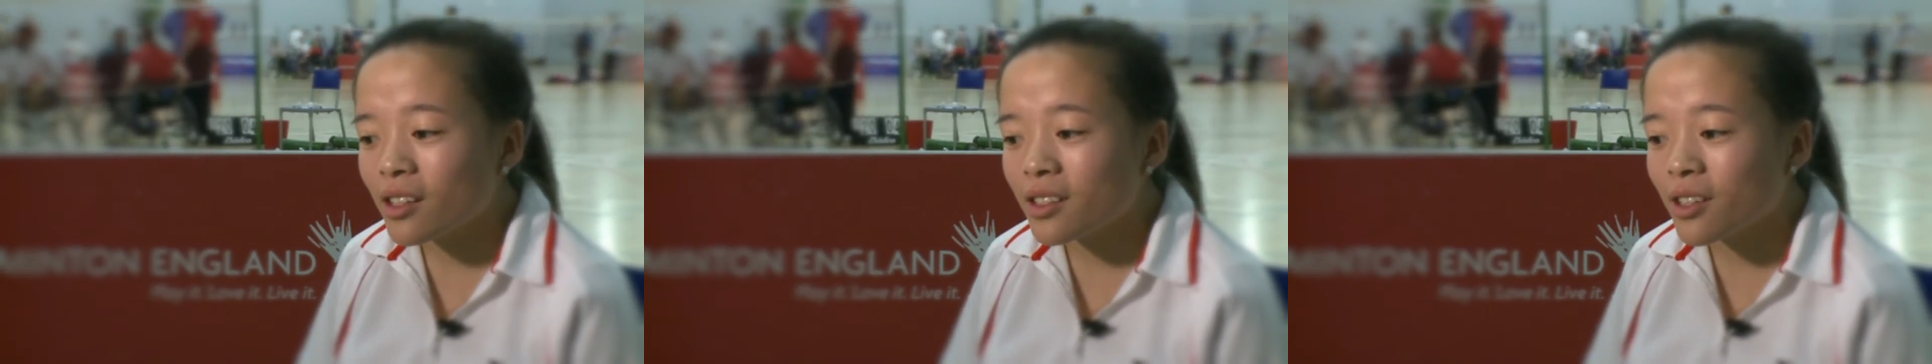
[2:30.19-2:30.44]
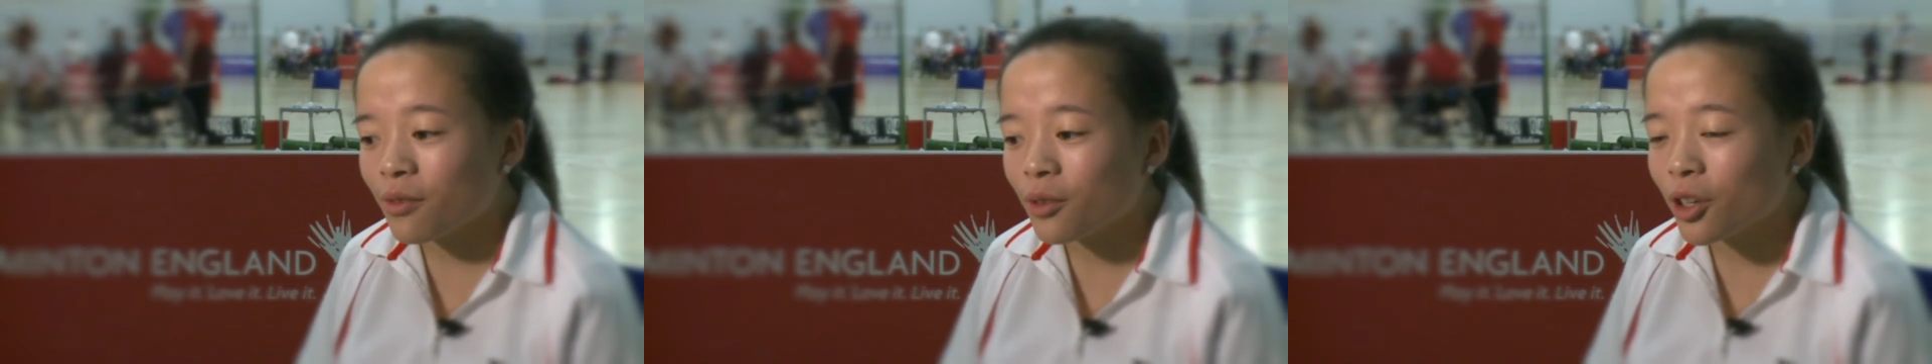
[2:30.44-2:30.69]

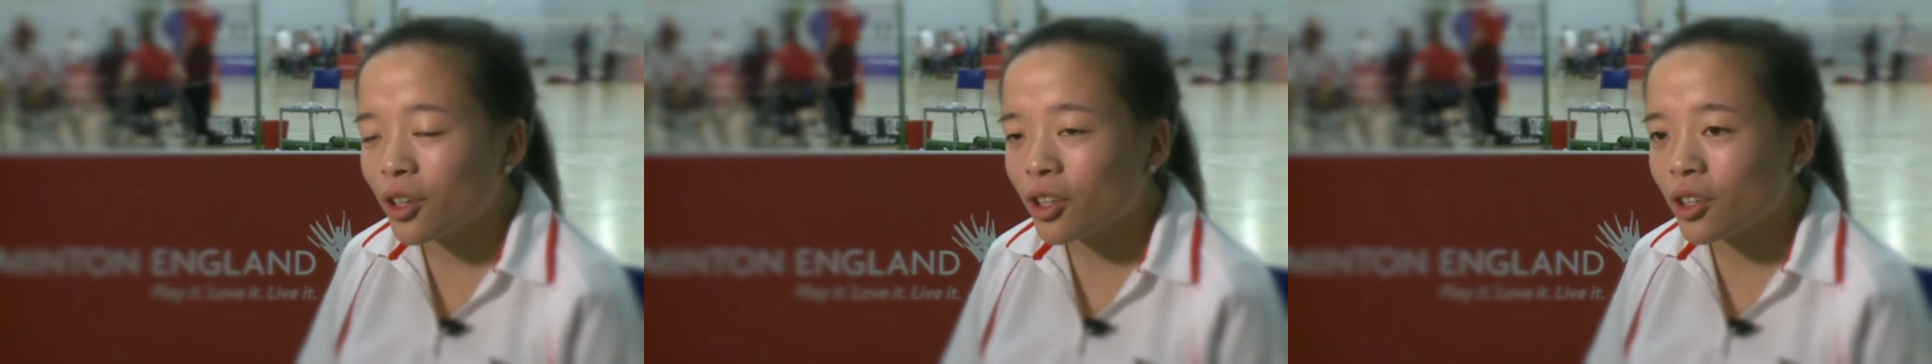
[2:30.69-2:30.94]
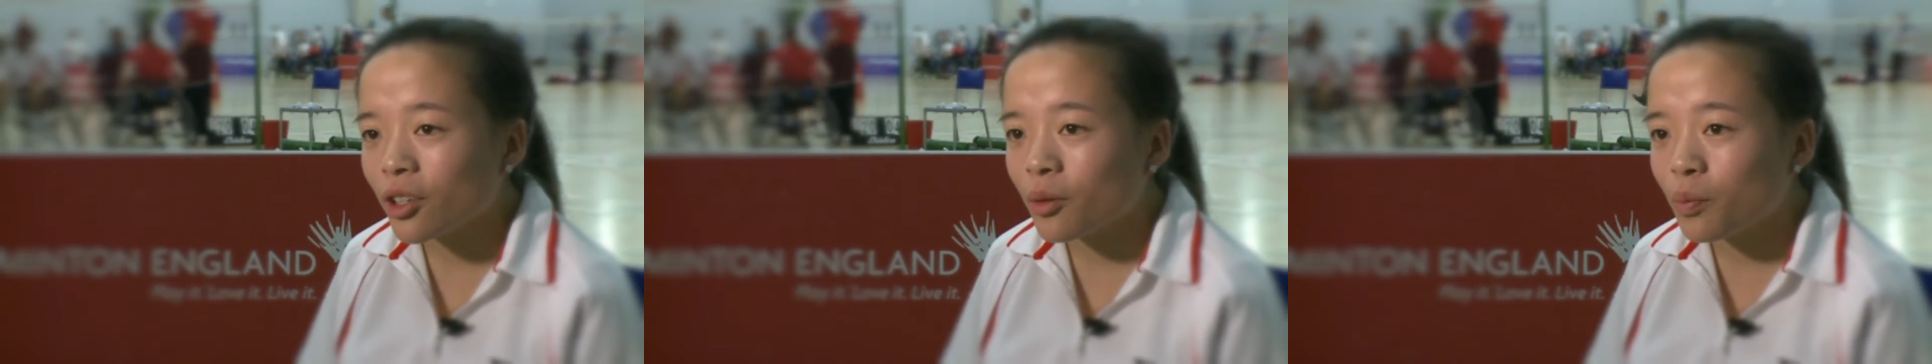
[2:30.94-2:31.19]
different
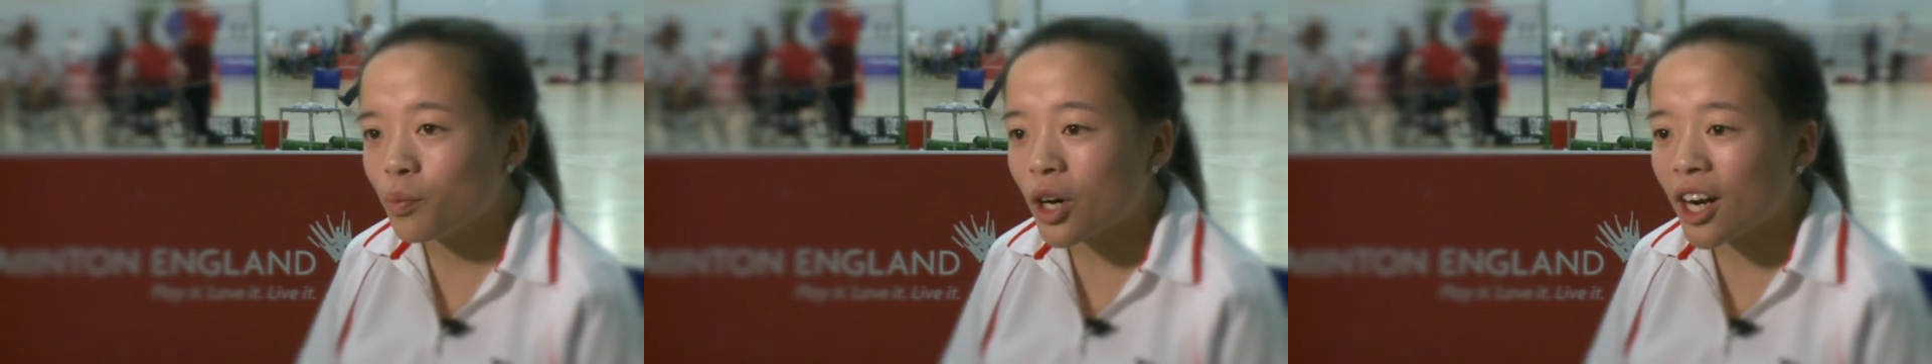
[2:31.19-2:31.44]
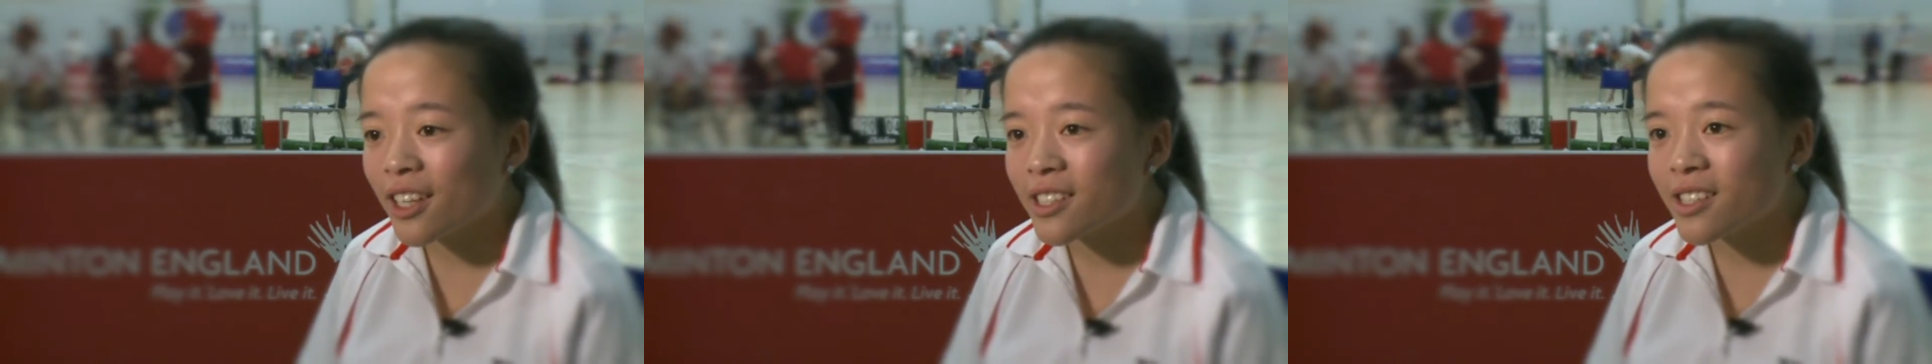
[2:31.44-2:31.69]

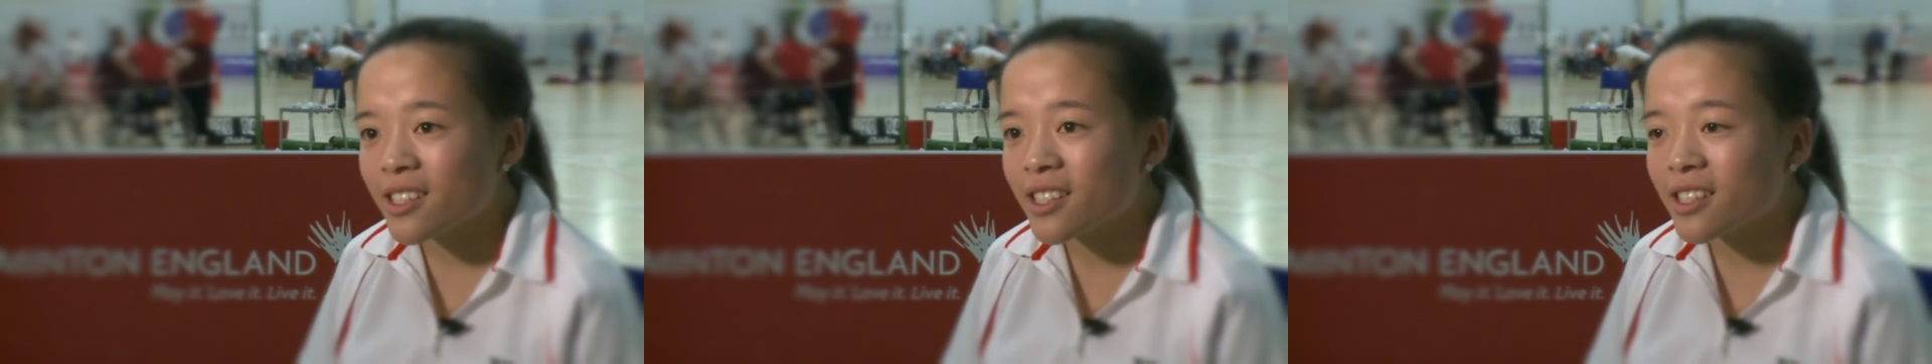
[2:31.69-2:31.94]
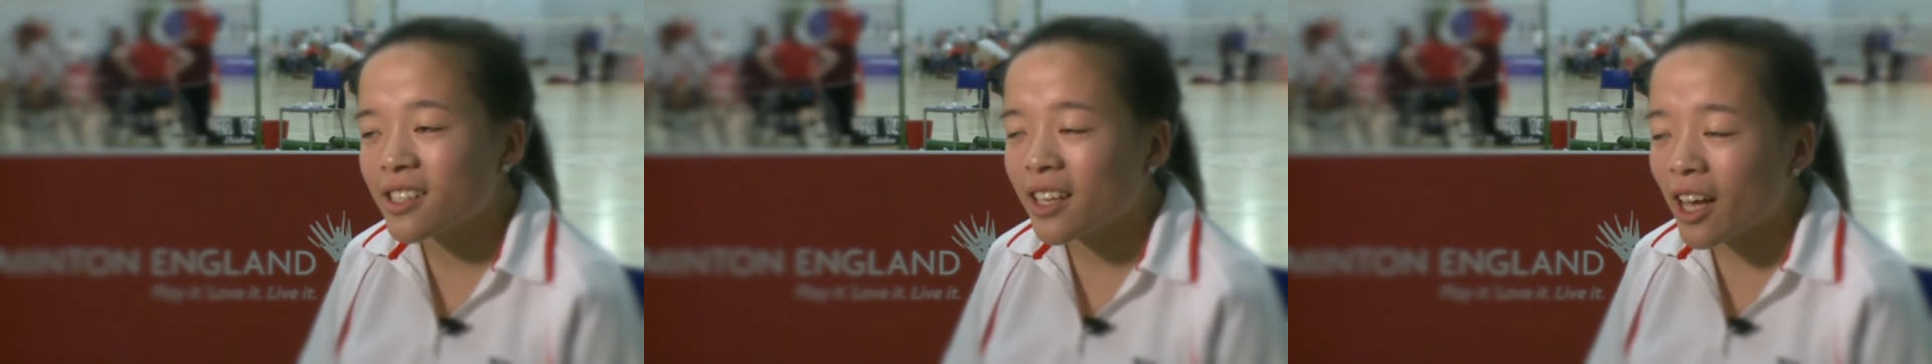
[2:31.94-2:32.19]

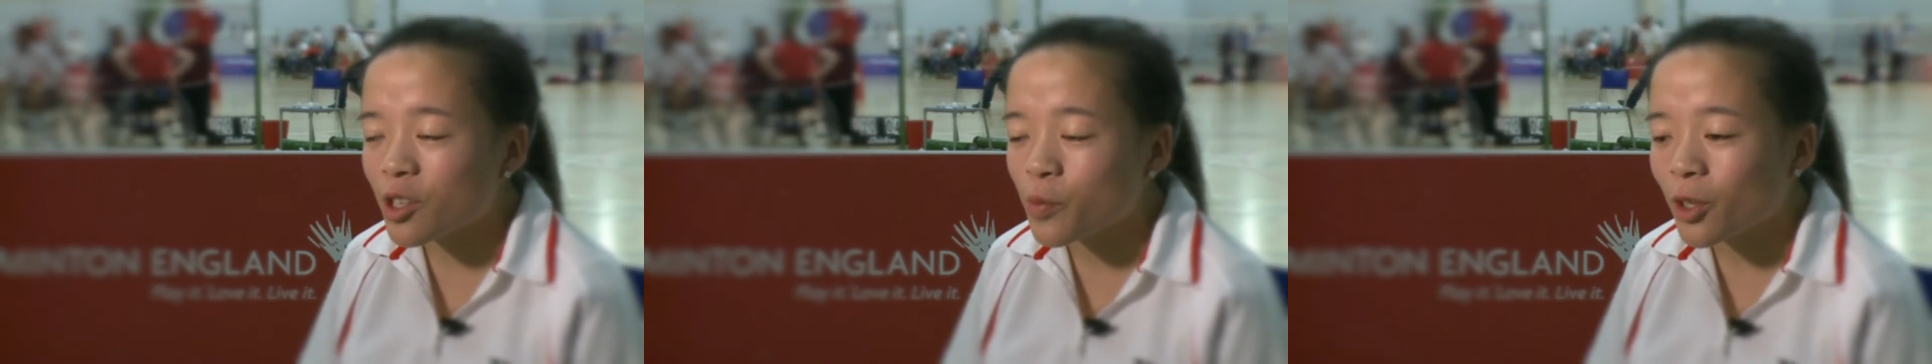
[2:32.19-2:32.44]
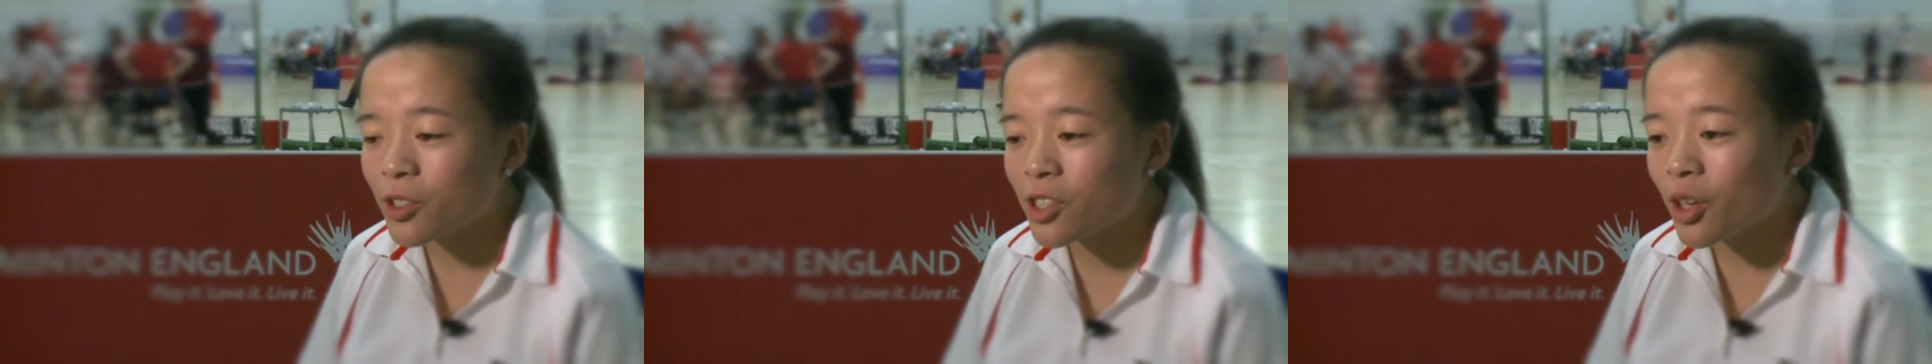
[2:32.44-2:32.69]
brands to get
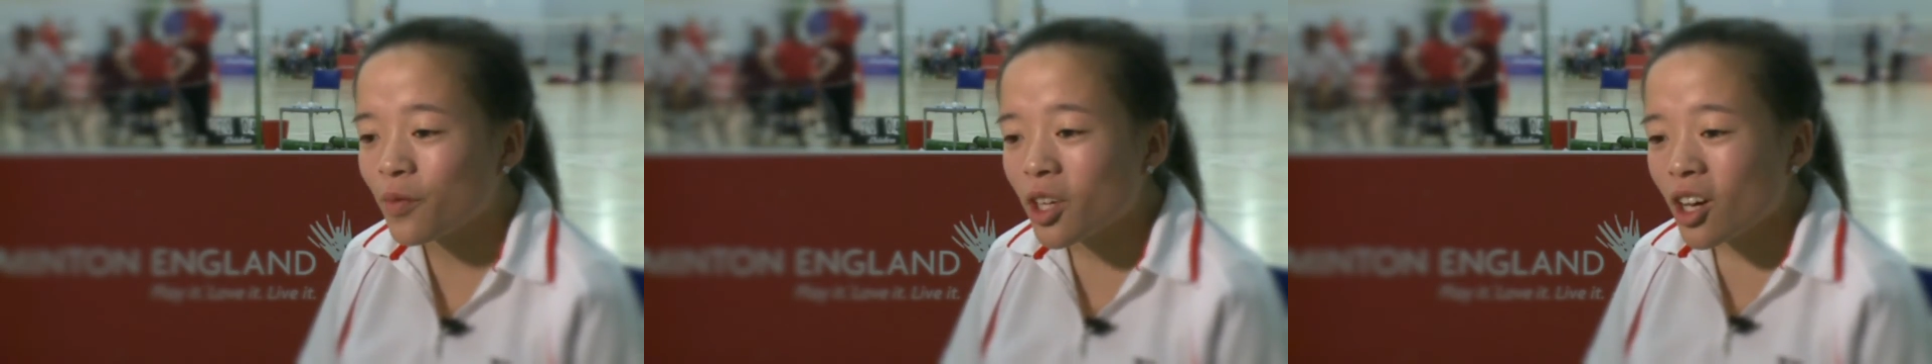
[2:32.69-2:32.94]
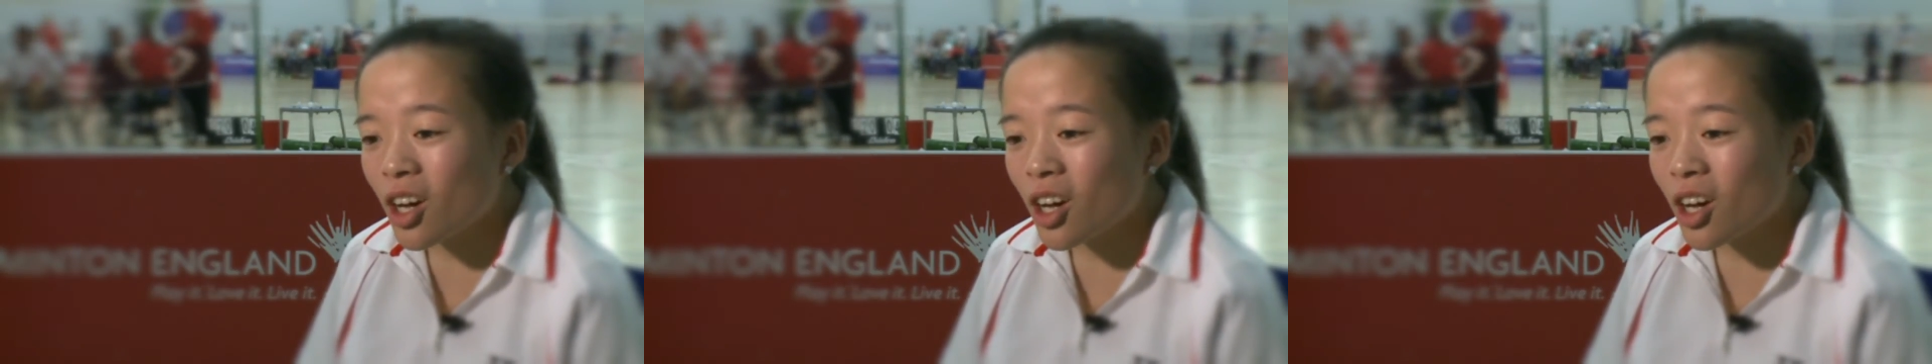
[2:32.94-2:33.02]
sponsorship,